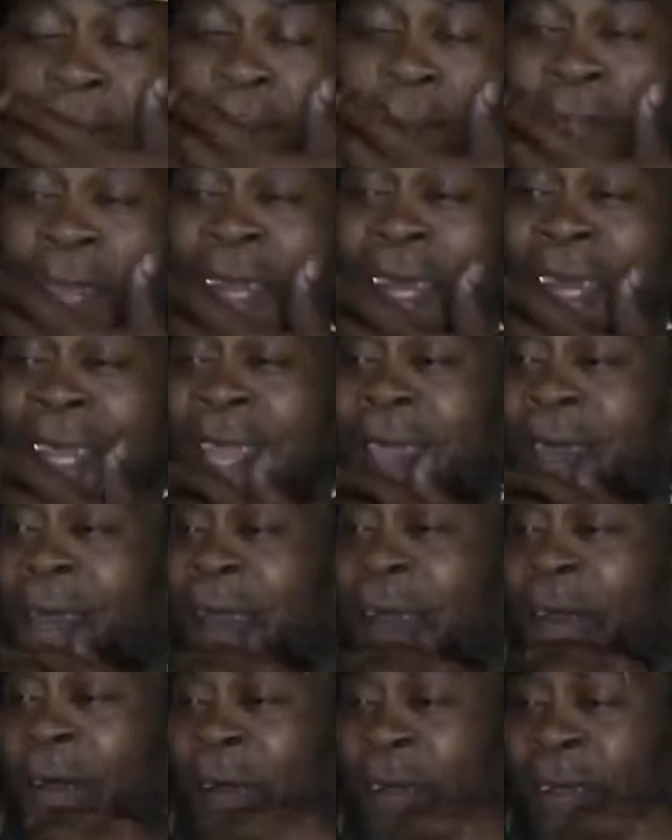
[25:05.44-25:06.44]
them that they
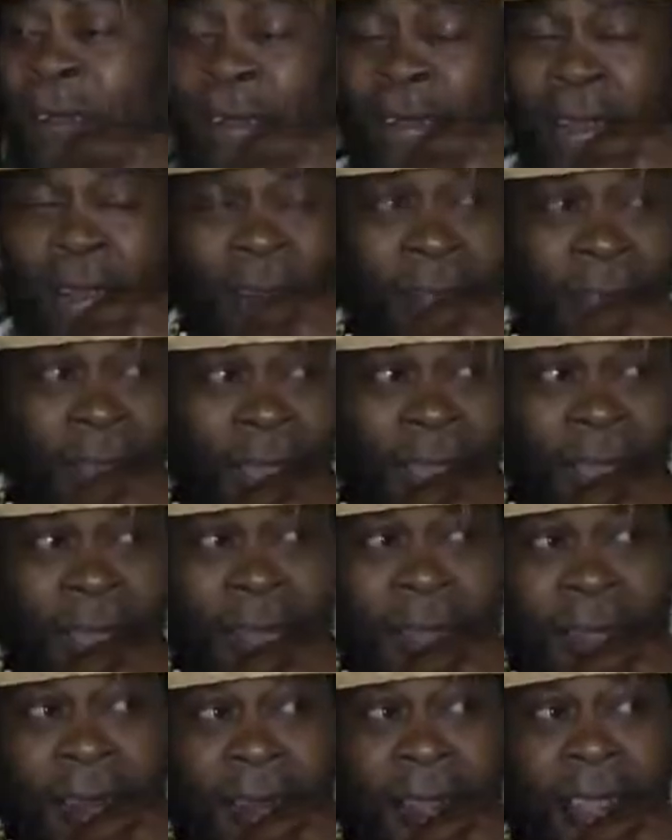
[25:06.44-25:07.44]
are already dead,
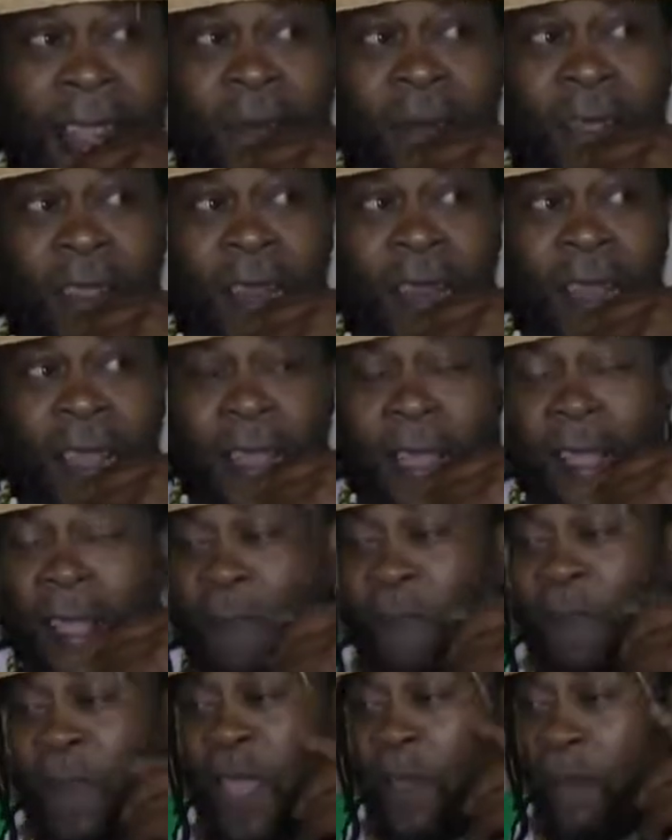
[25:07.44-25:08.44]
they
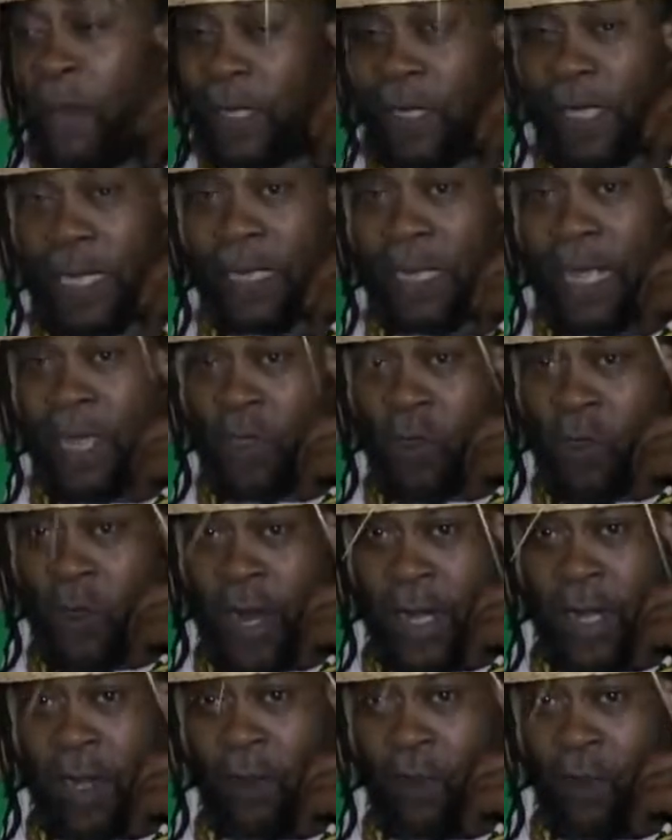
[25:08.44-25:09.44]
will think that you
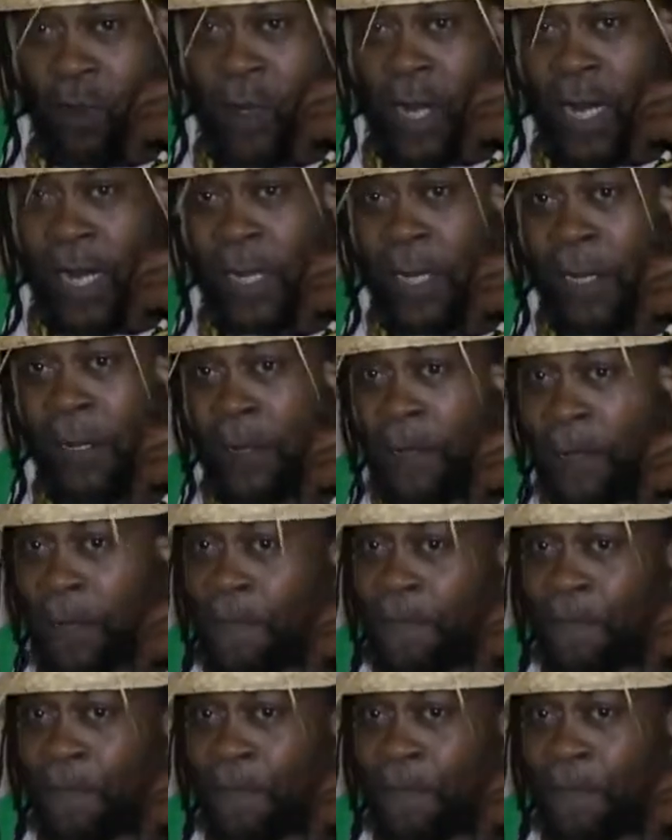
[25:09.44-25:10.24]
are the lunatic